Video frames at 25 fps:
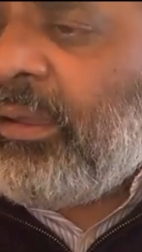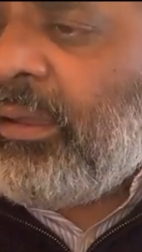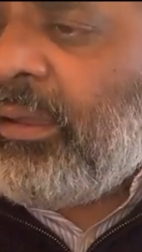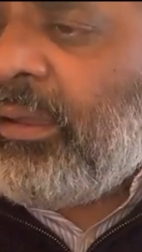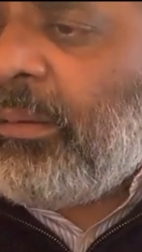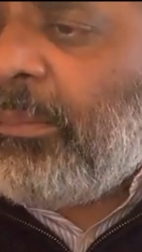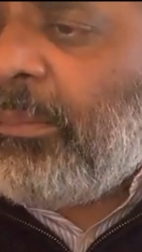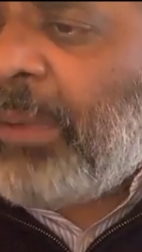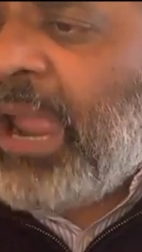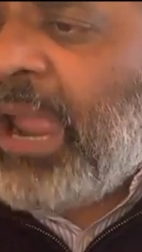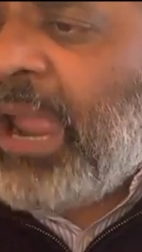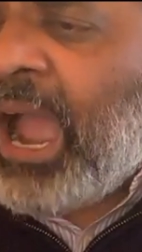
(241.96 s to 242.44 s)

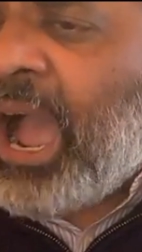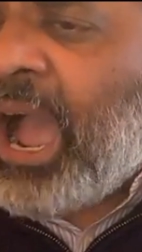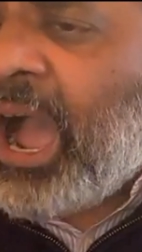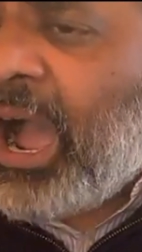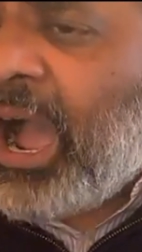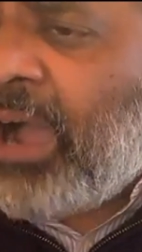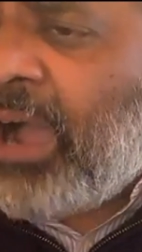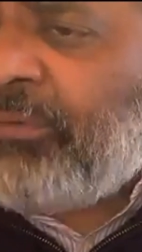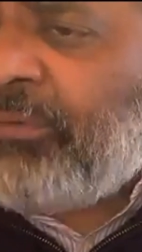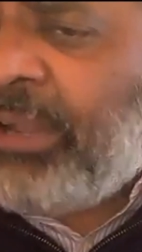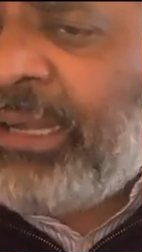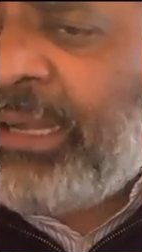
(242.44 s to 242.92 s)
by
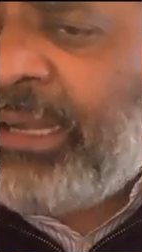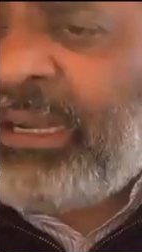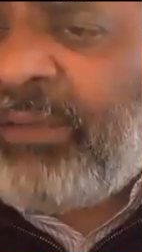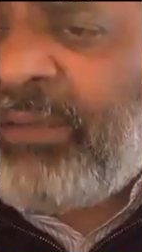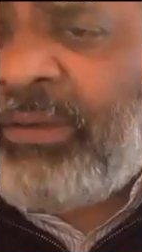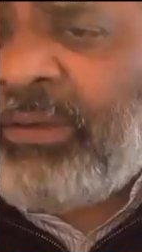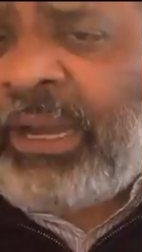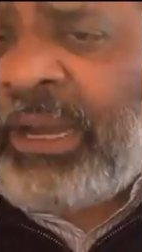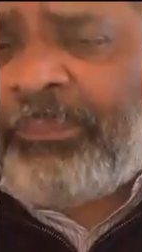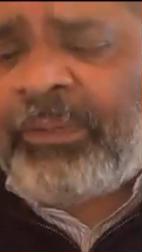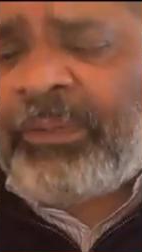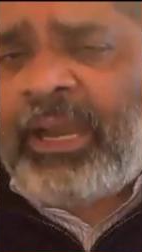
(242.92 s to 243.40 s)
halving
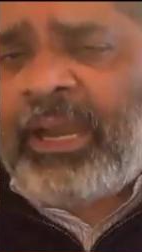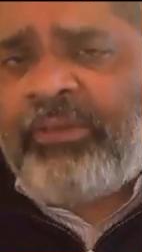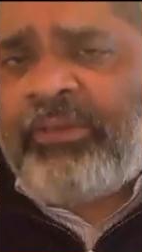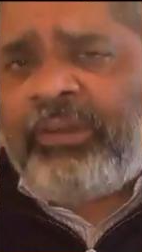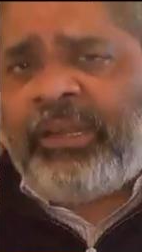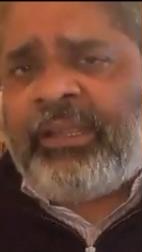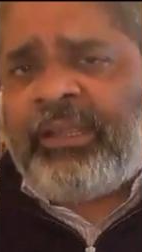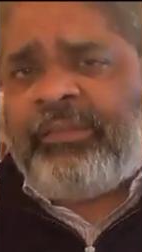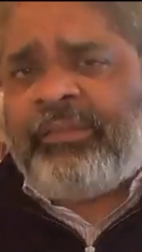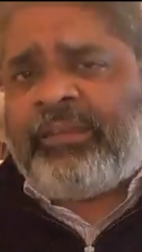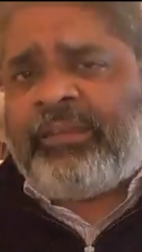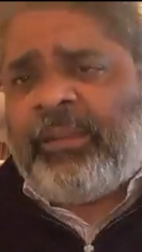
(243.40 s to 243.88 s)
developed country
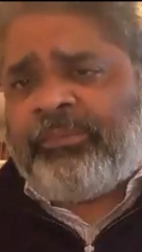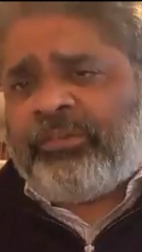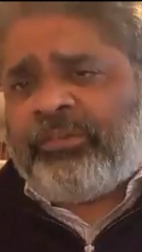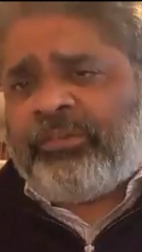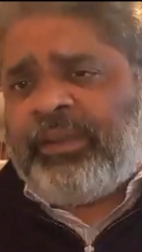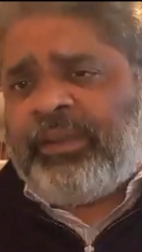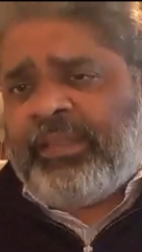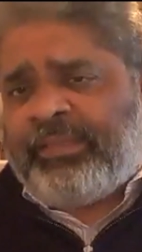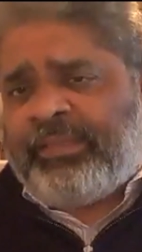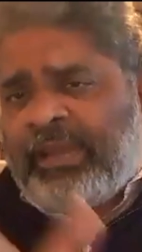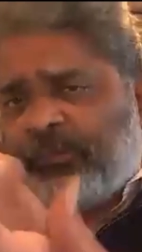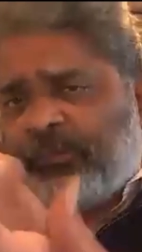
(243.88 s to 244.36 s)
consumption,
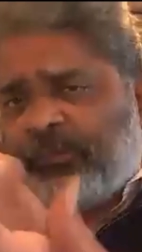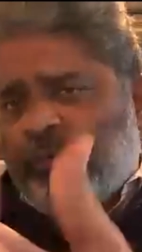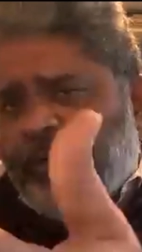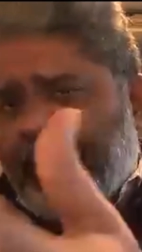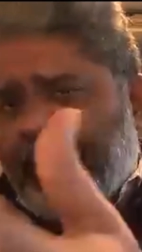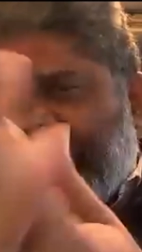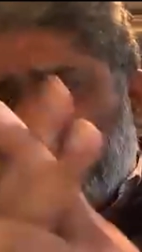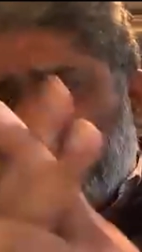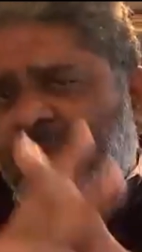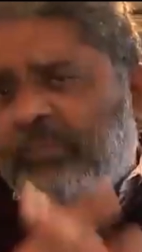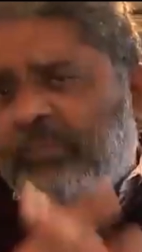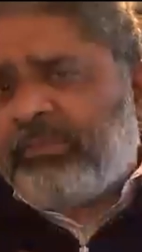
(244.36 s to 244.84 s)
and that would,
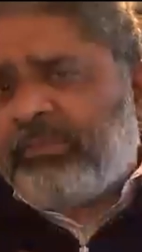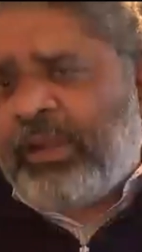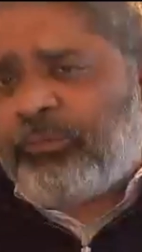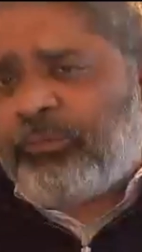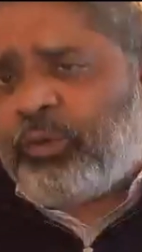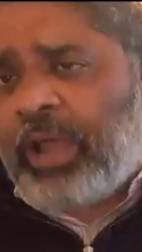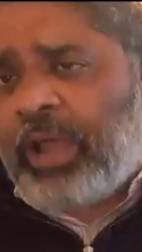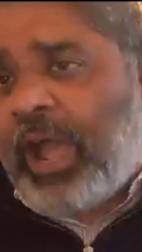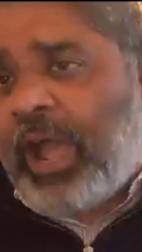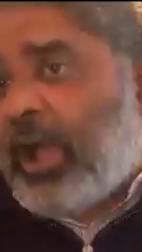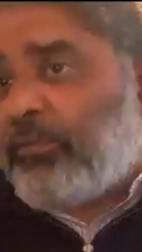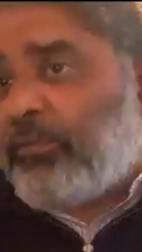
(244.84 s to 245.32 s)
that would
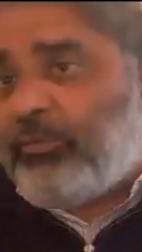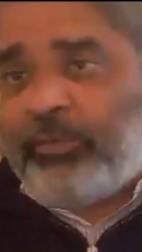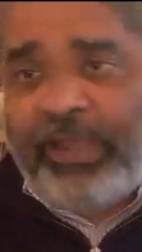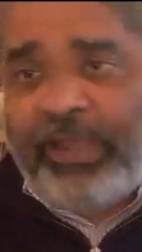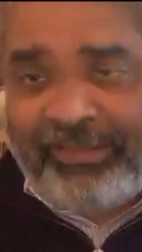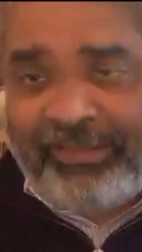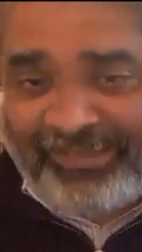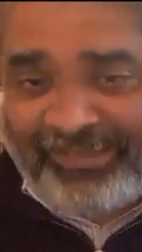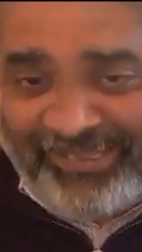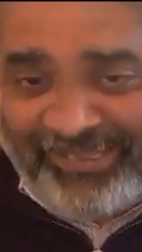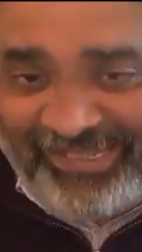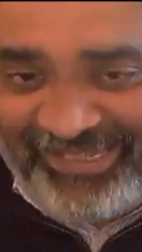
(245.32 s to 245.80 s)
halve
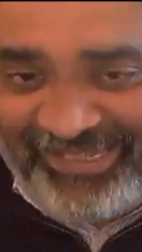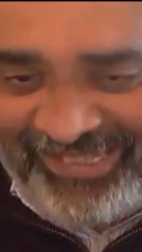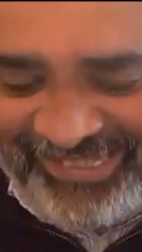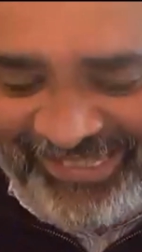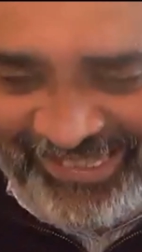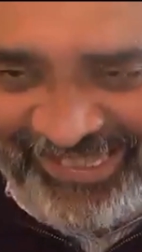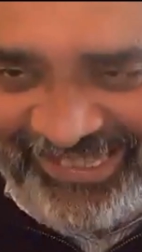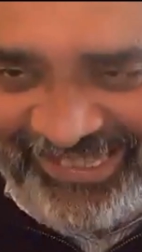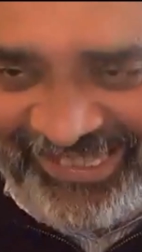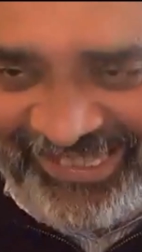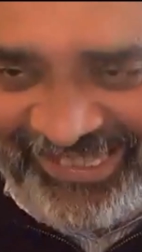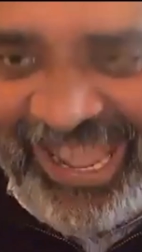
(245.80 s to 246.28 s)
waste
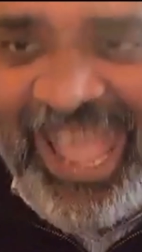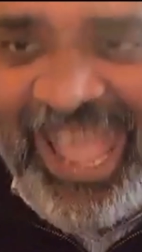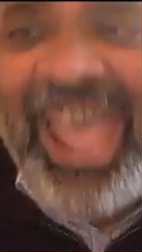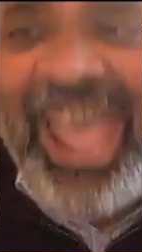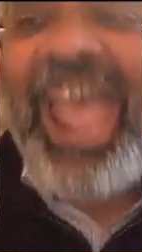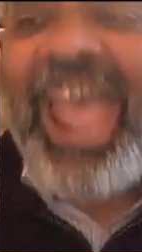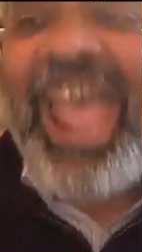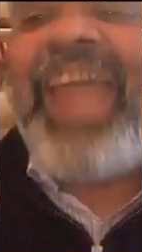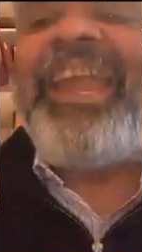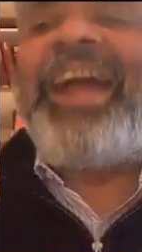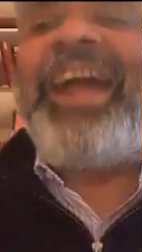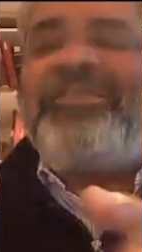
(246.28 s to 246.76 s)

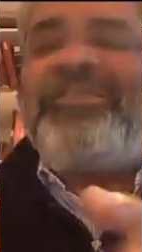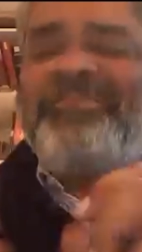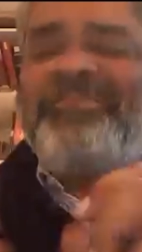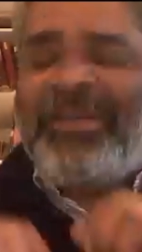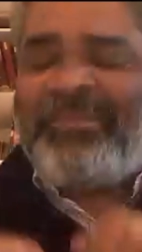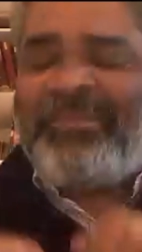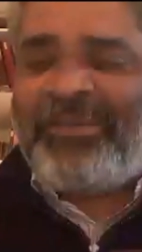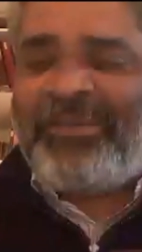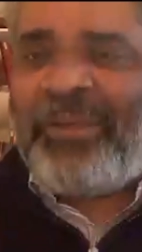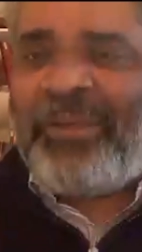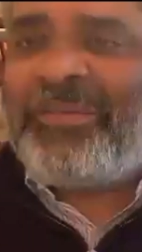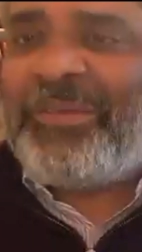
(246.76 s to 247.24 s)
and halve my
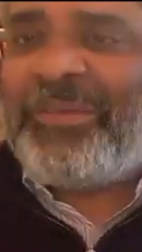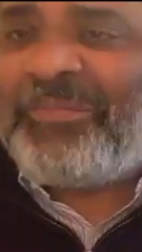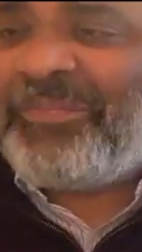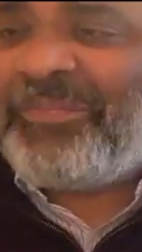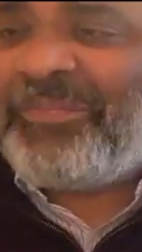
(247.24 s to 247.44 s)
problem,